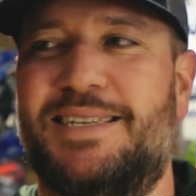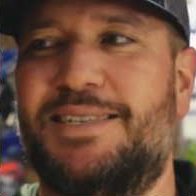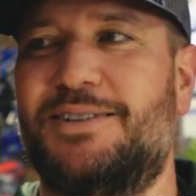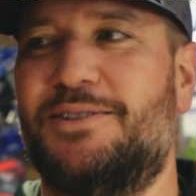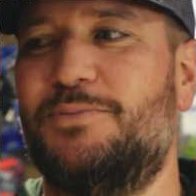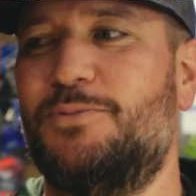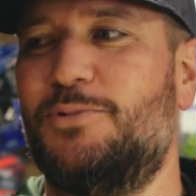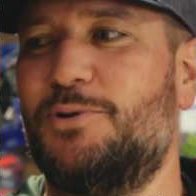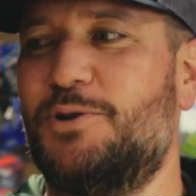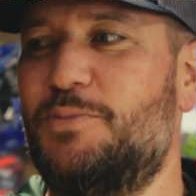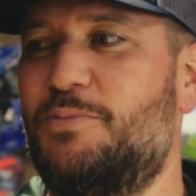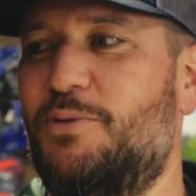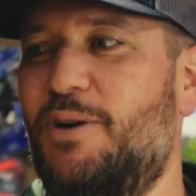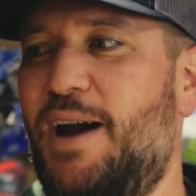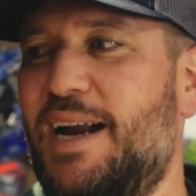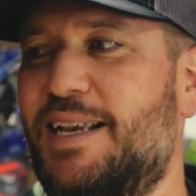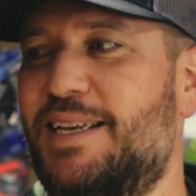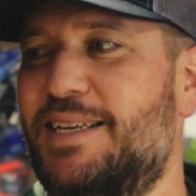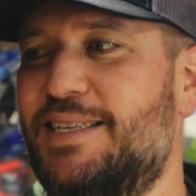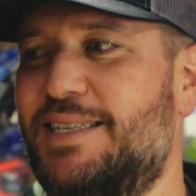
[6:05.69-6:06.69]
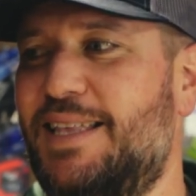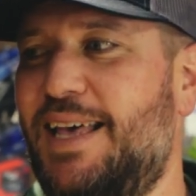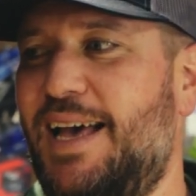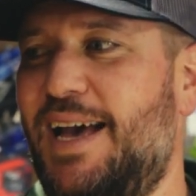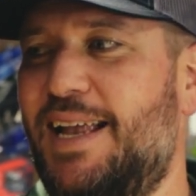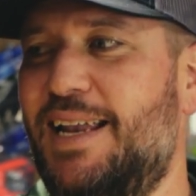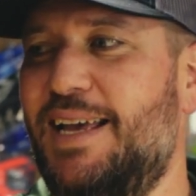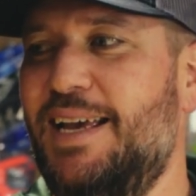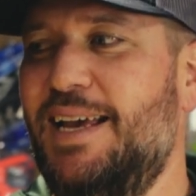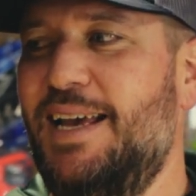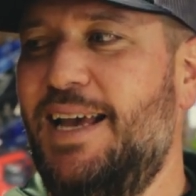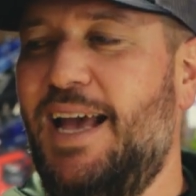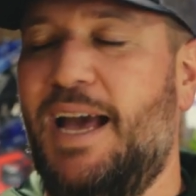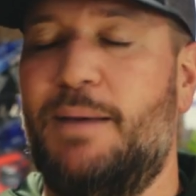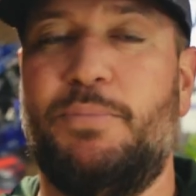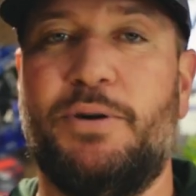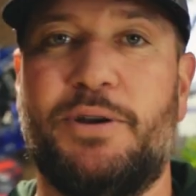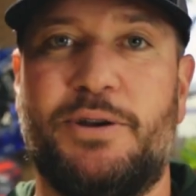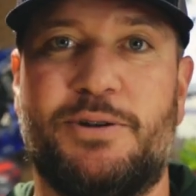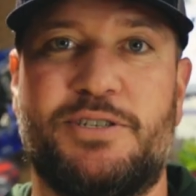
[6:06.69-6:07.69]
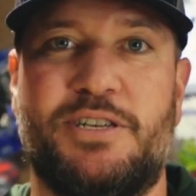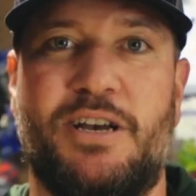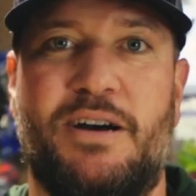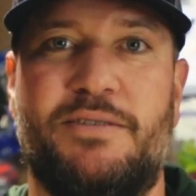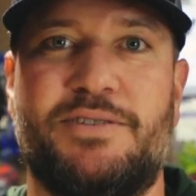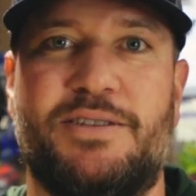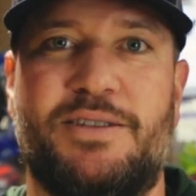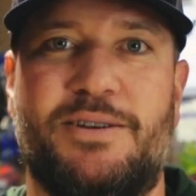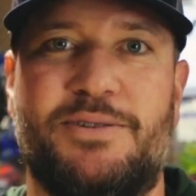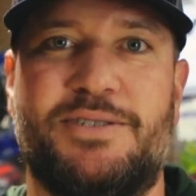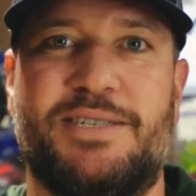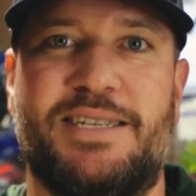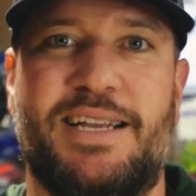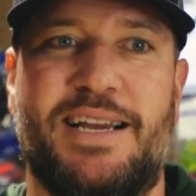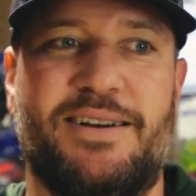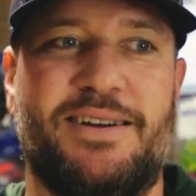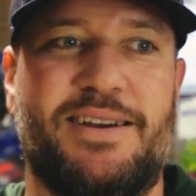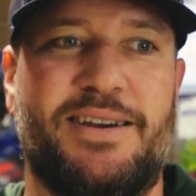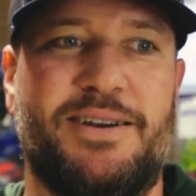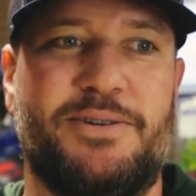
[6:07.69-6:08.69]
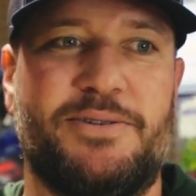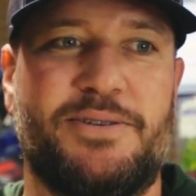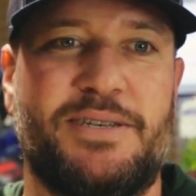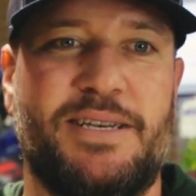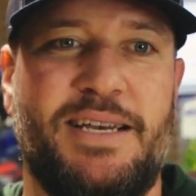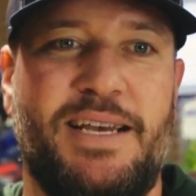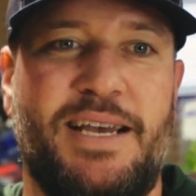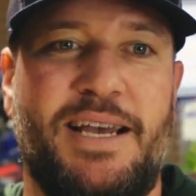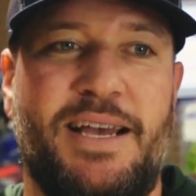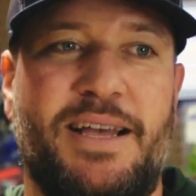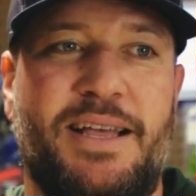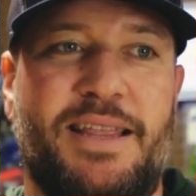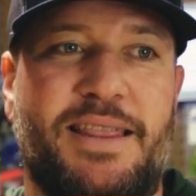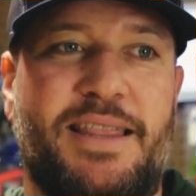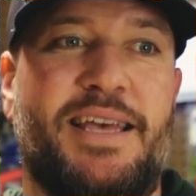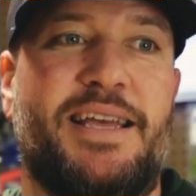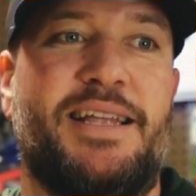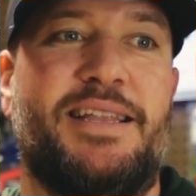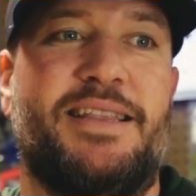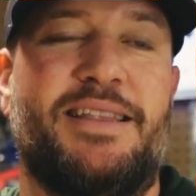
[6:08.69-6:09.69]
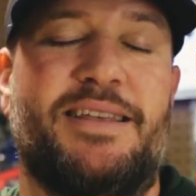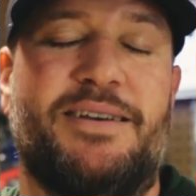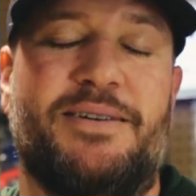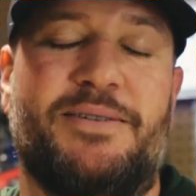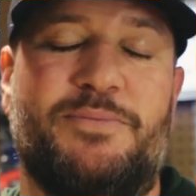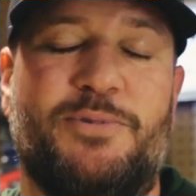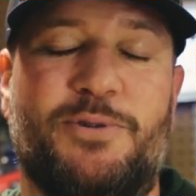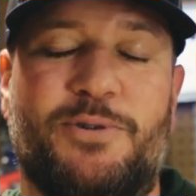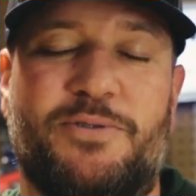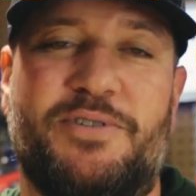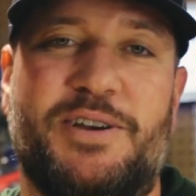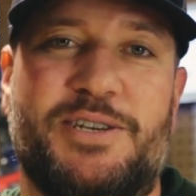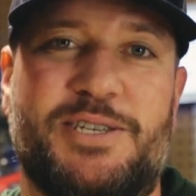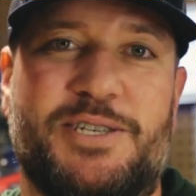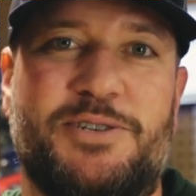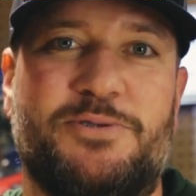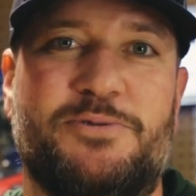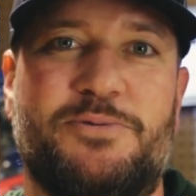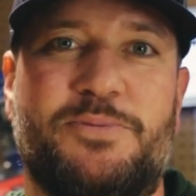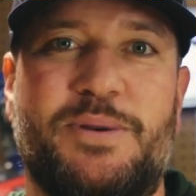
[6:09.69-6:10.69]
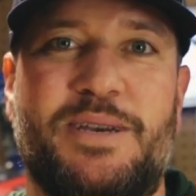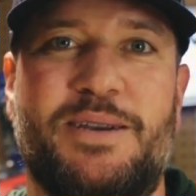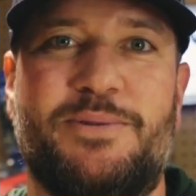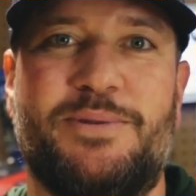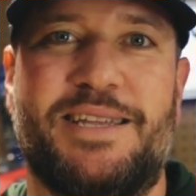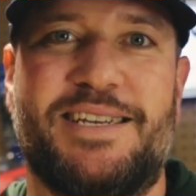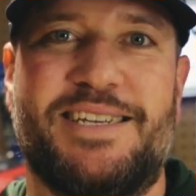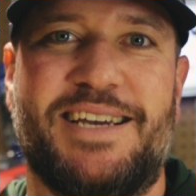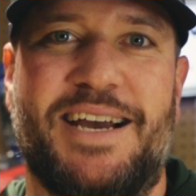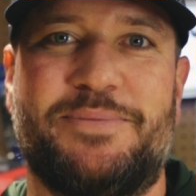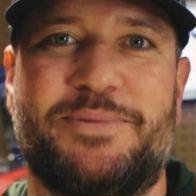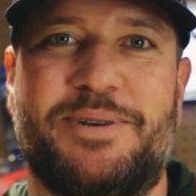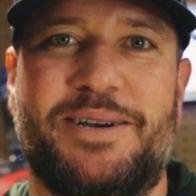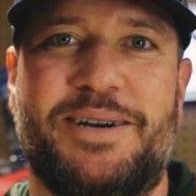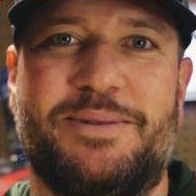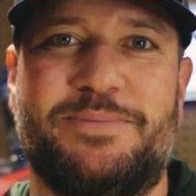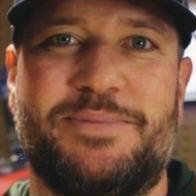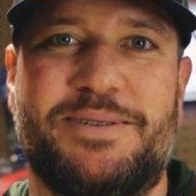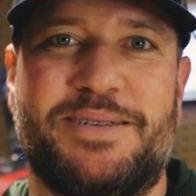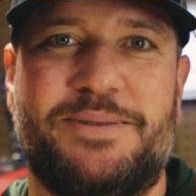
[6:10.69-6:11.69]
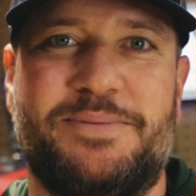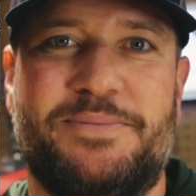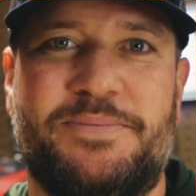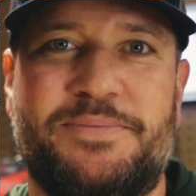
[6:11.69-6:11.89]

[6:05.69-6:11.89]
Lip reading: So the more you practice that and put yourself in those scenarios, then the more efficient you will be when the time comes.